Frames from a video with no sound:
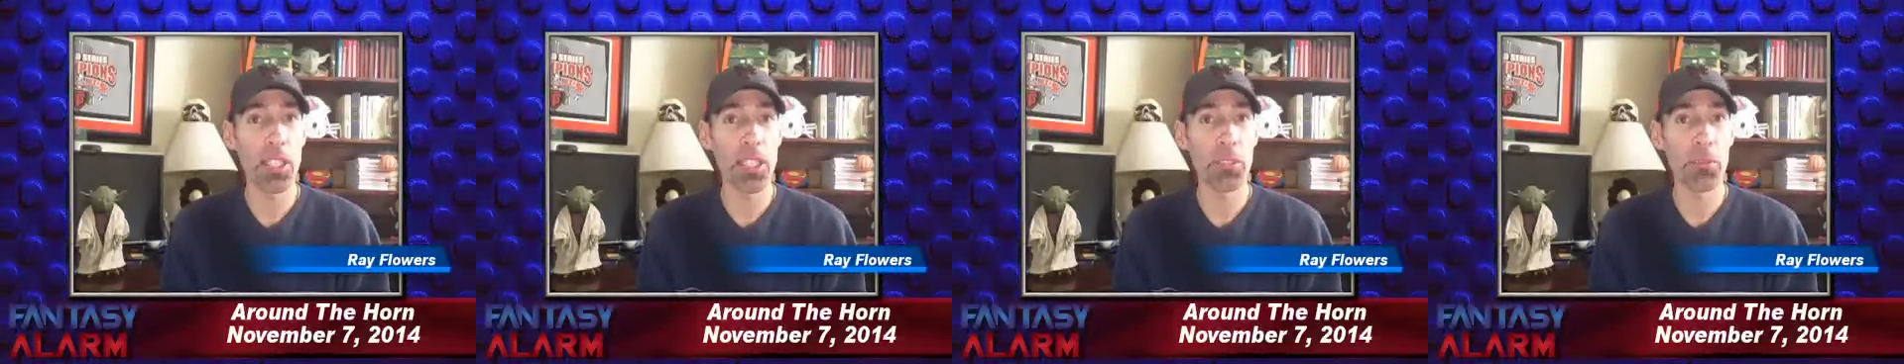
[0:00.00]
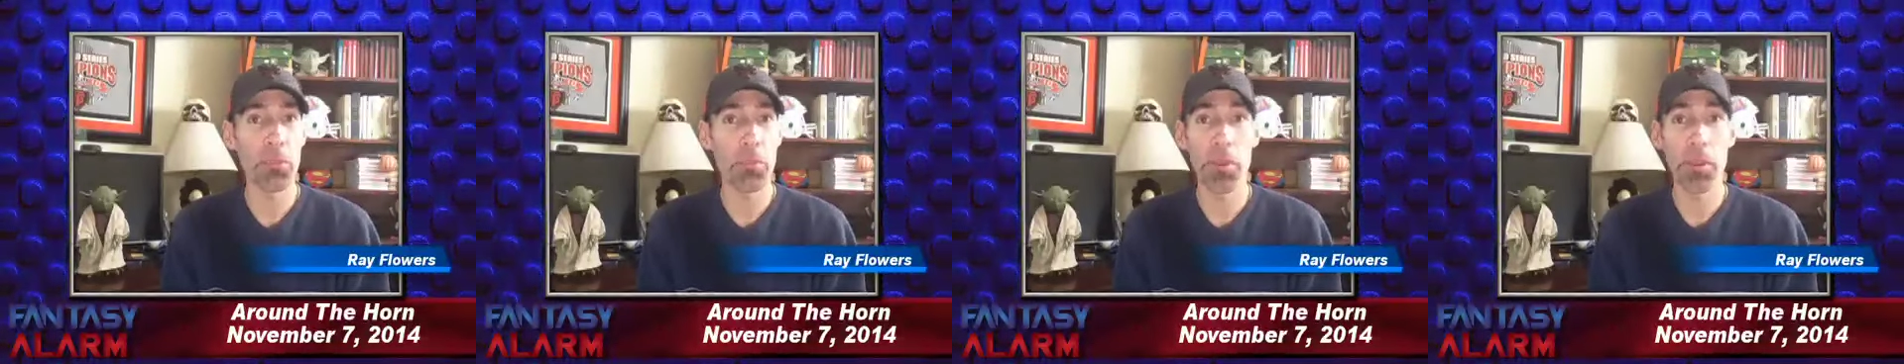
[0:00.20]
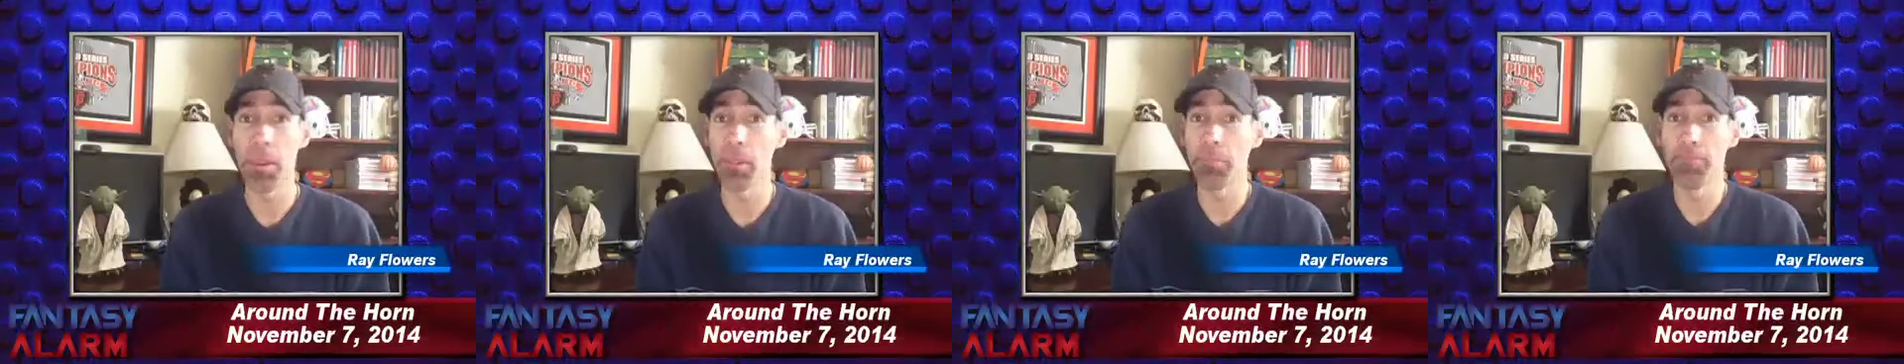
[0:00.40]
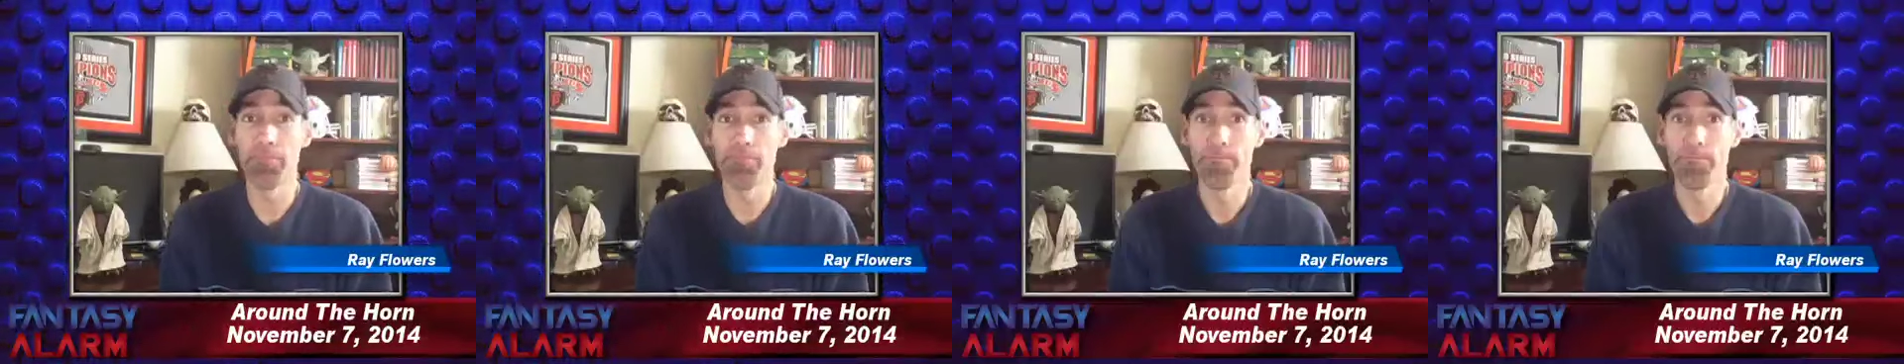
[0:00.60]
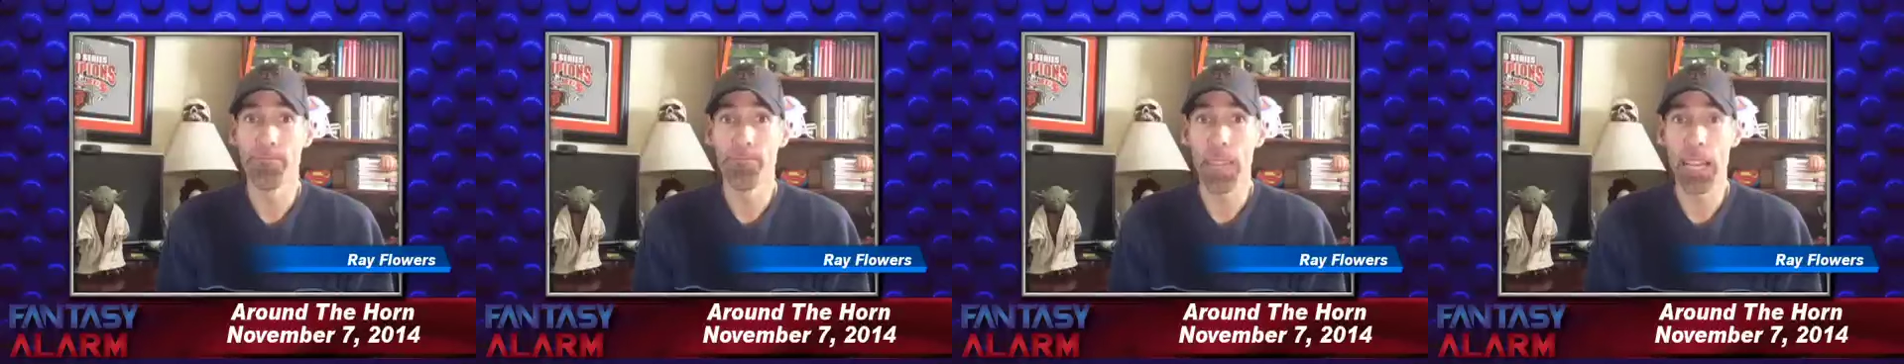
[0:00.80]
season from him.
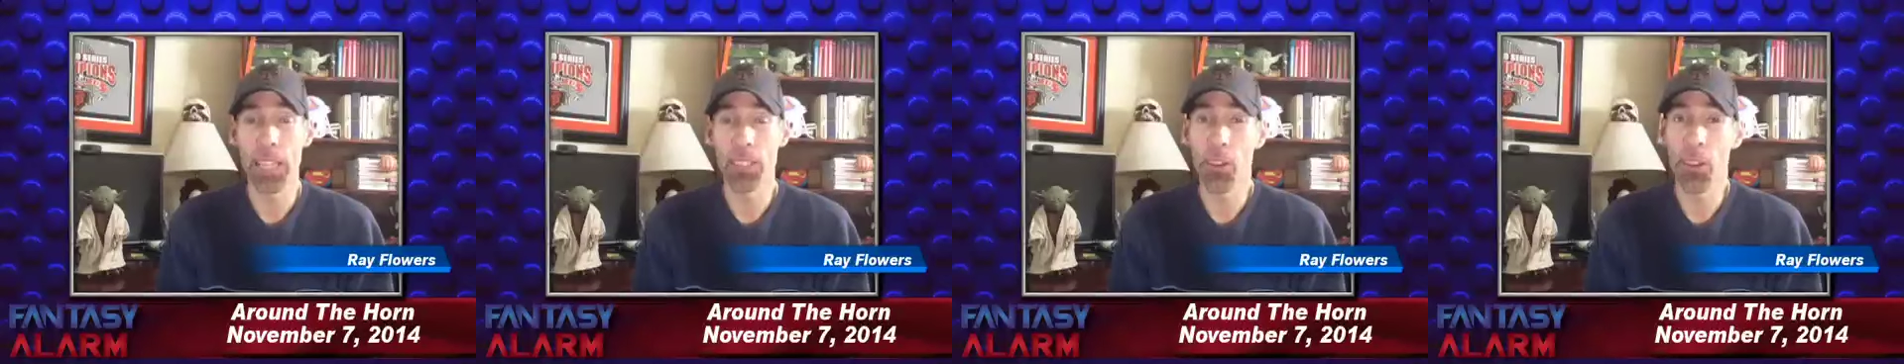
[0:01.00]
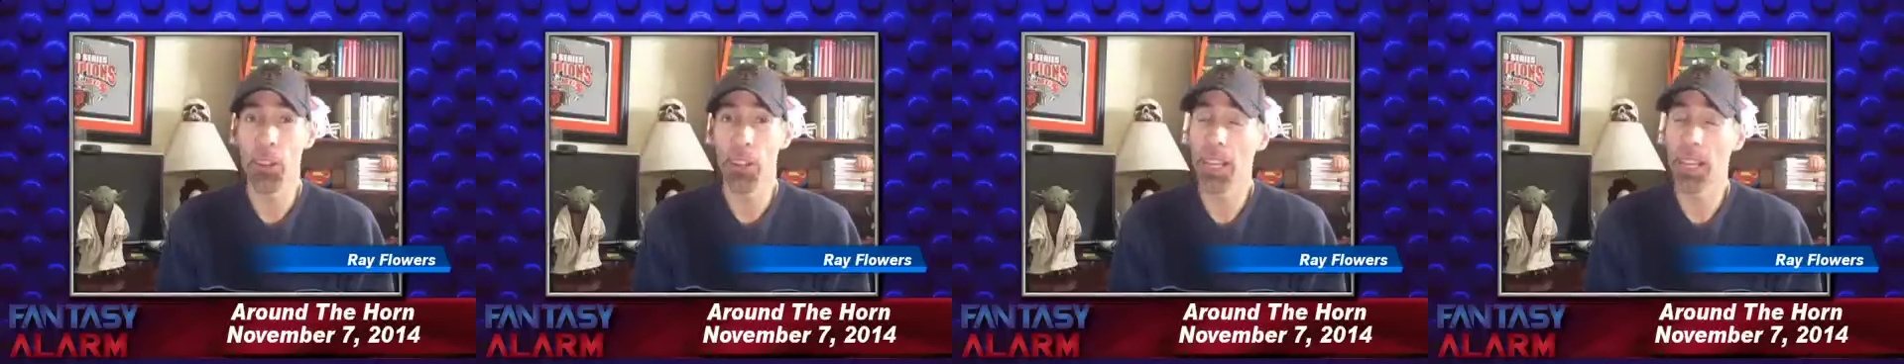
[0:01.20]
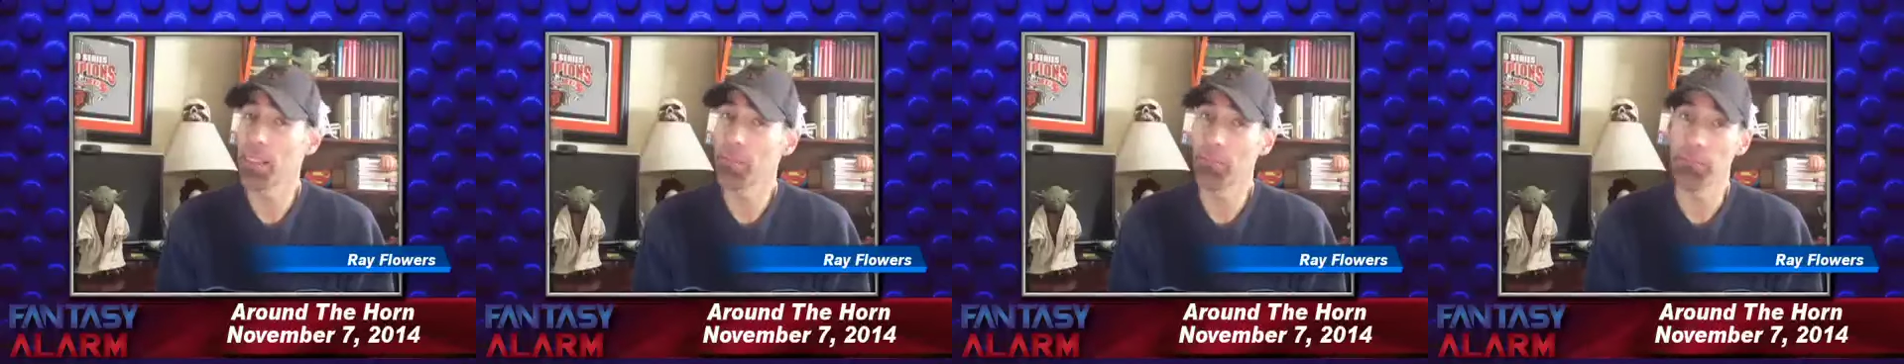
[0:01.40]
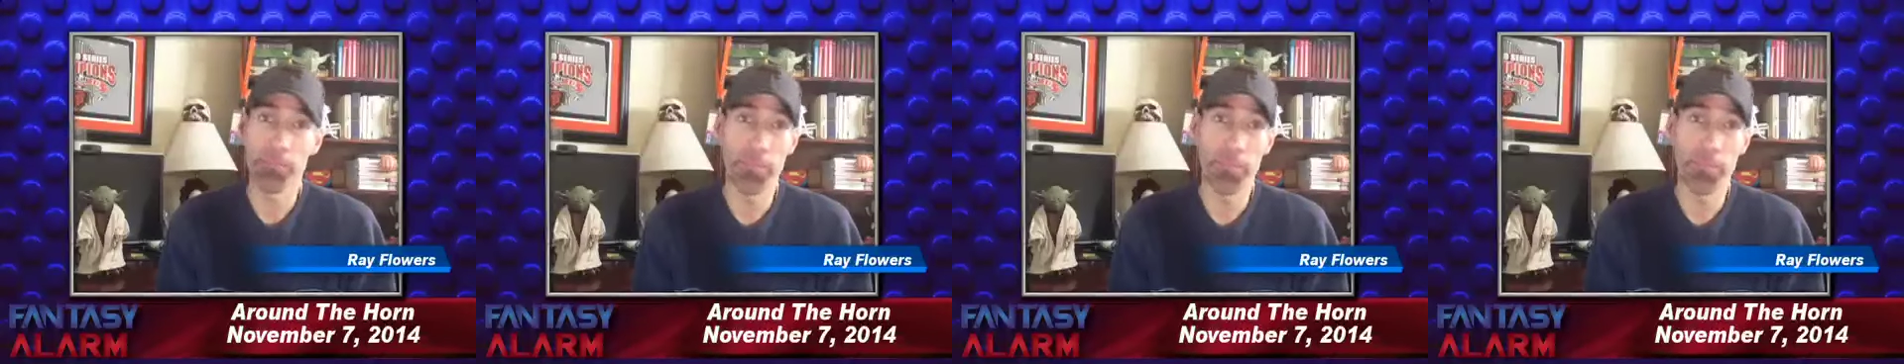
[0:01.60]
That's all.